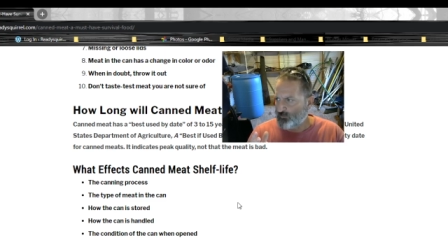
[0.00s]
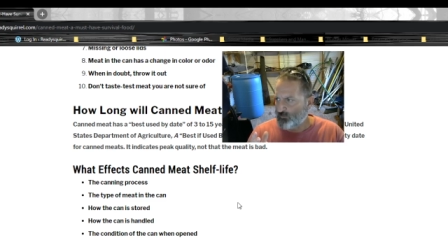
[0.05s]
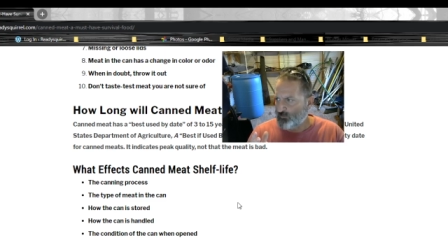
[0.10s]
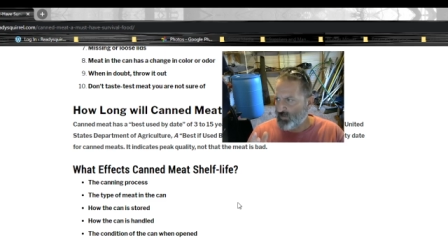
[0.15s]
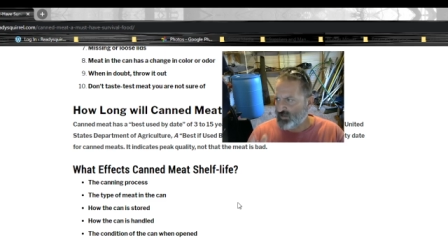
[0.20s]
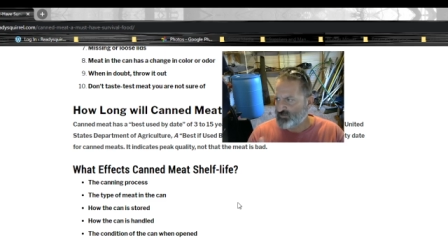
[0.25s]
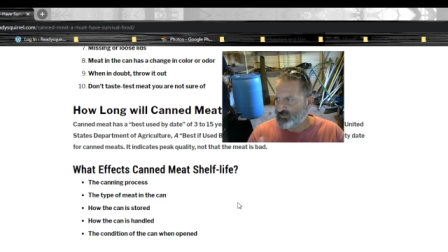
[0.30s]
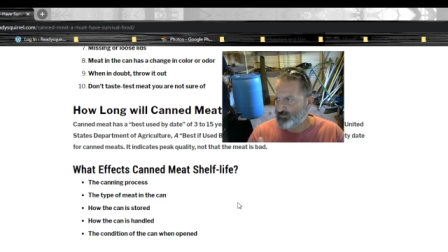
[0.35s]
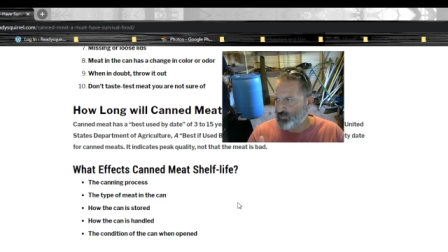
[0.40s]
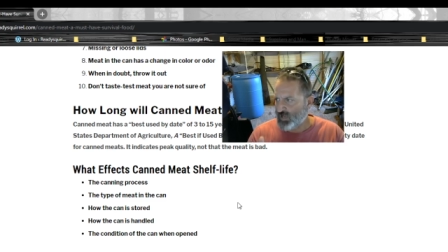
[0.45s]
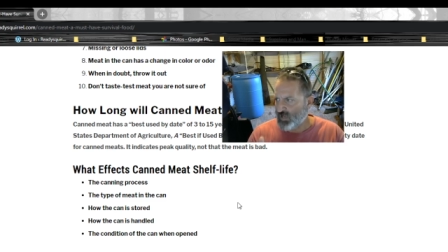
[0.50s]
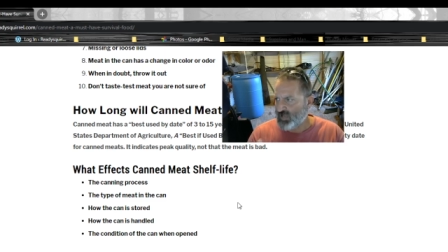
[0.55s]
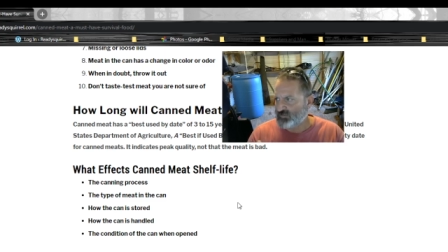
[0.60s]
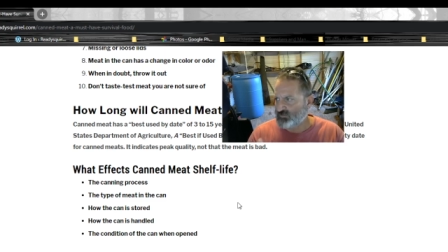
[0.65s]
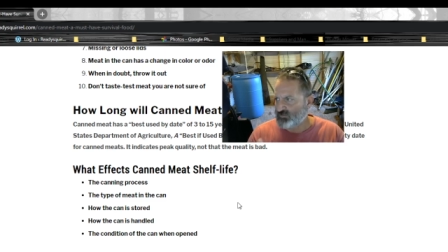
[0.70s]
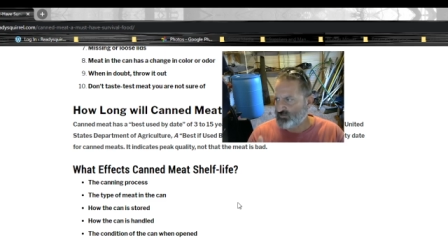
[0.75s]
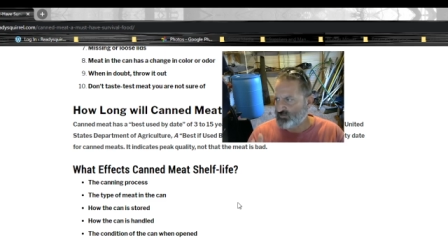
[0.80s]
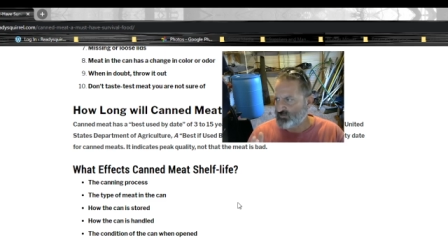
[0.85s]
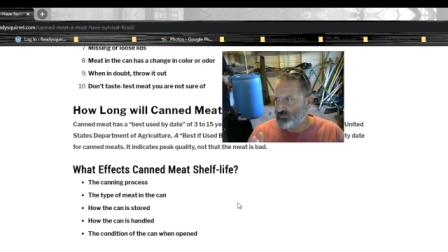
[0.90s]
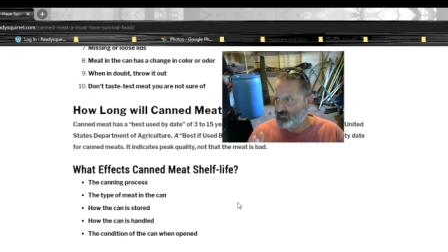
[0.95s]
best
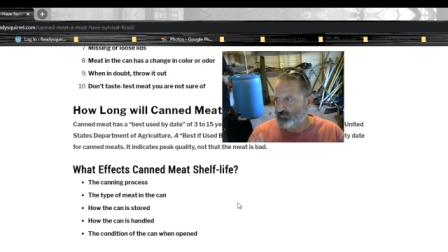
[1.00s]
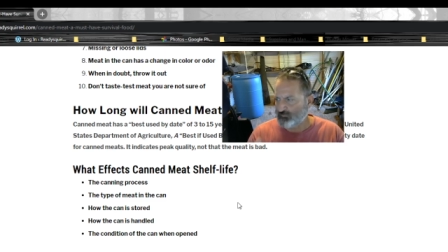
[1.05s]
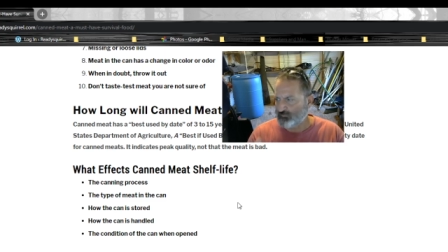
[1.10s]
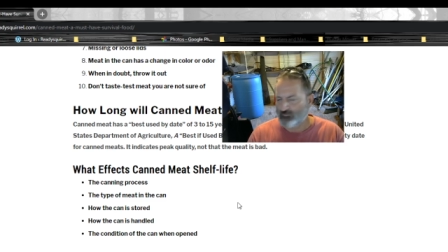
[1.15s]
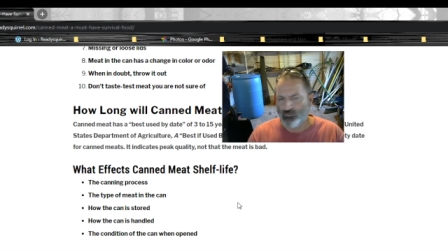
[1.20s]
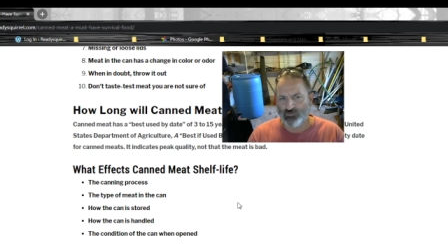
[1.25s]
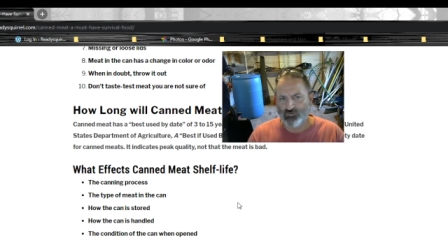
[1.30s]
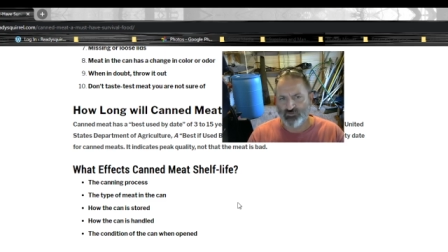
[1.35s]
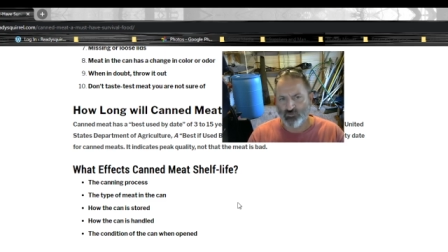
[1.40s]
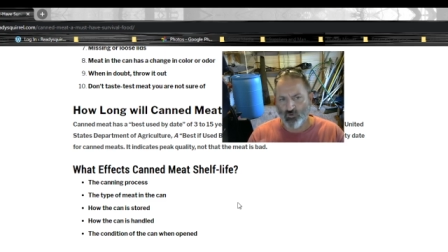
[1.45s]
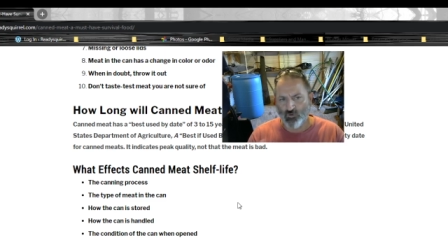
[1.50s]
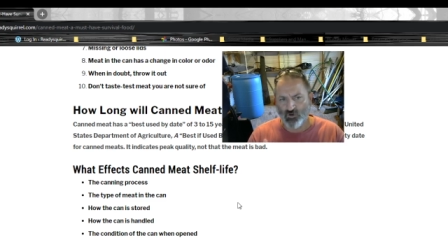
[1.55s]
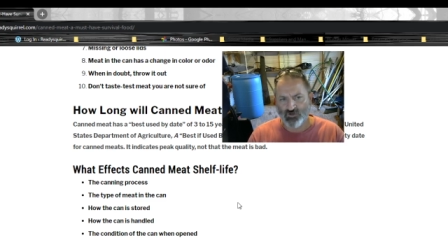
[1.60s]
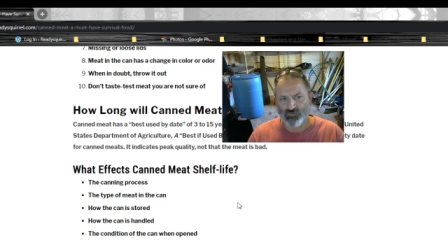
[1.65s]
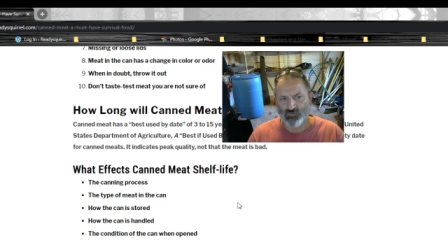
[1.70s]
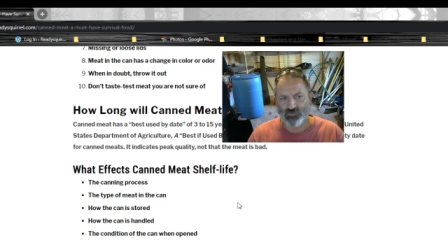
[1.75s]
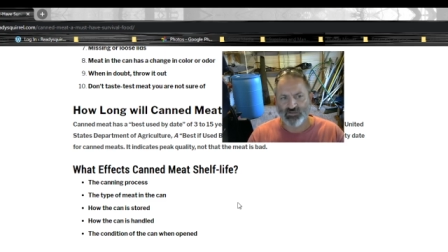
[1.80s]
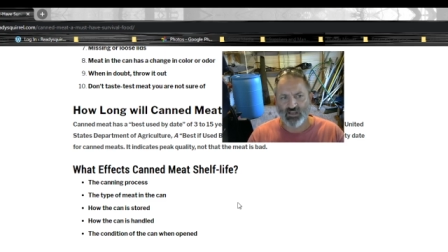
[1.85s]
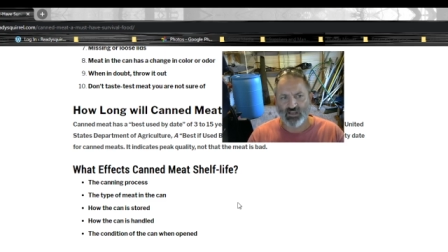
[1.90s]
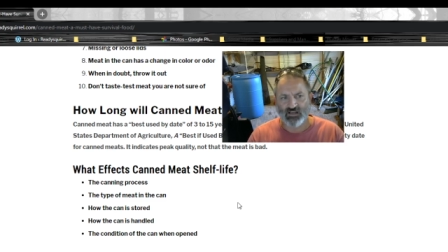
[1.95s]
practices of food
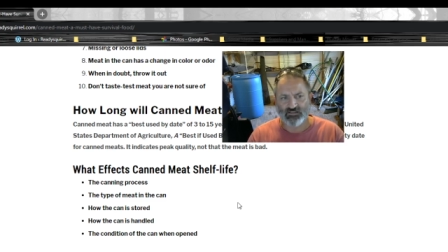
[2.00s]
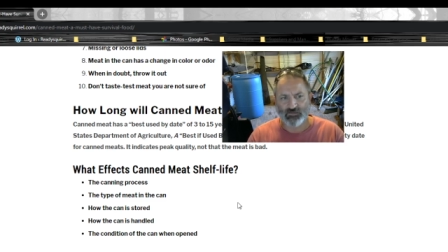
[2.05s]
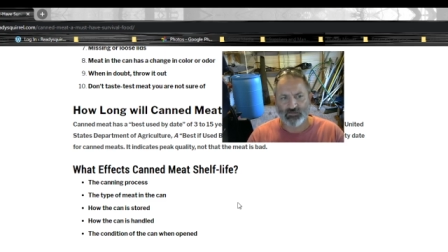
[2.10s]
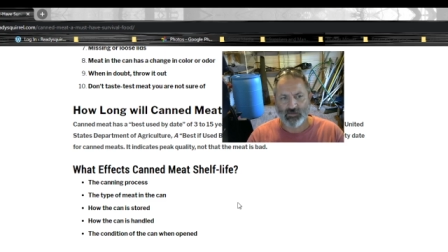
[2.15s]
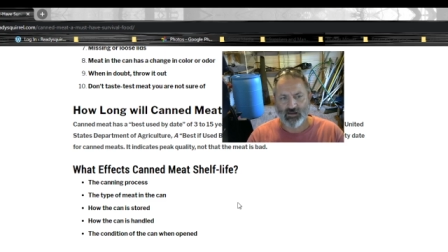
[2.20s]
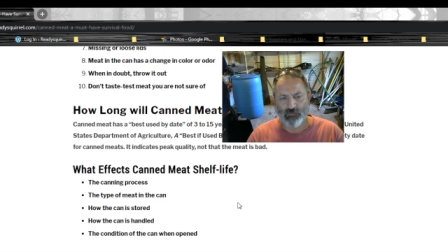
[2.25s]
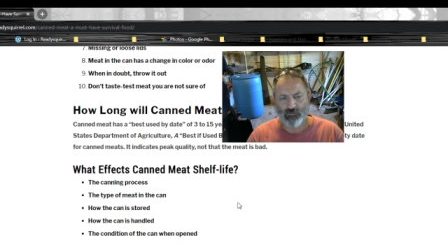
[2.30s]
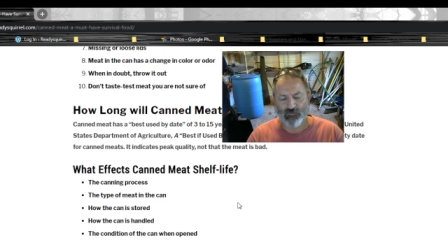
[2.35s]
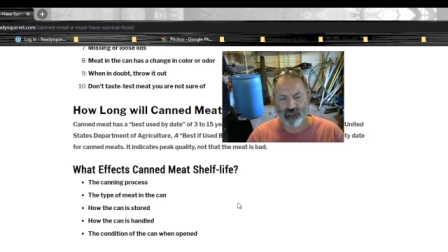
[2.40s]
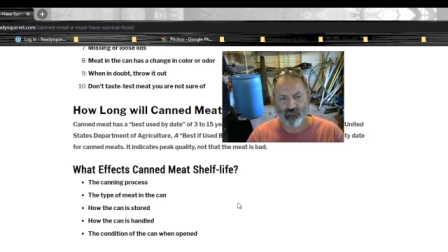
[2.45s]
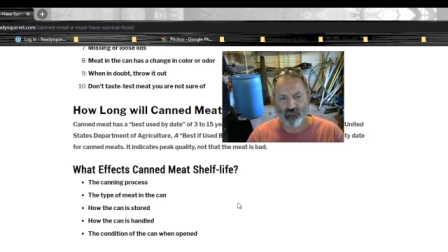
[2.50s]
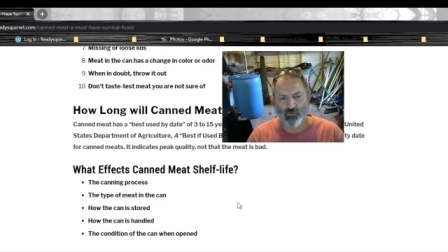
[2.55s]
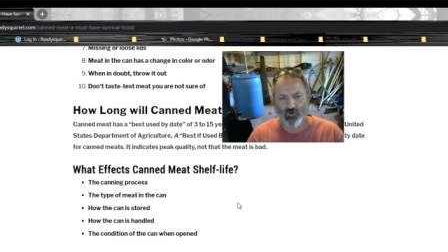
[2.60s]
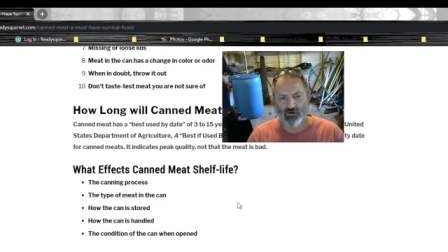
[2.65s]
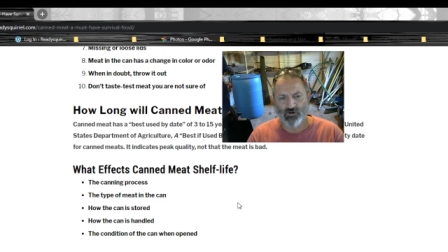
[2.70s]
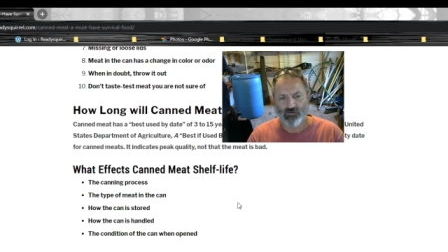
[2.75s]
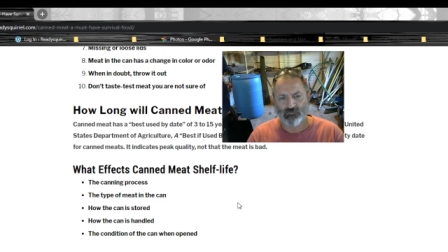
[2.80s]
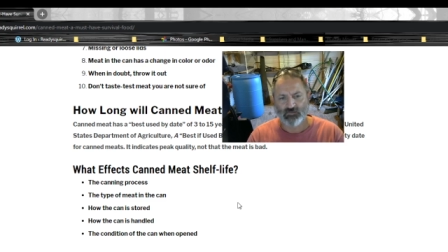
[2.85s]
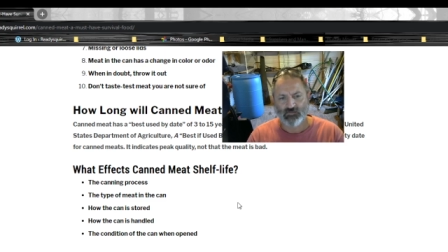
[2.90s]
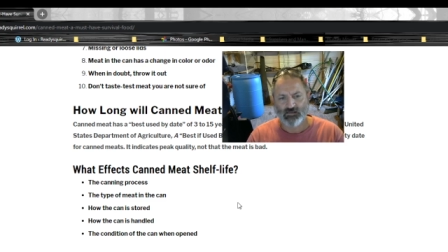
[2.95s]
storage we talked about before.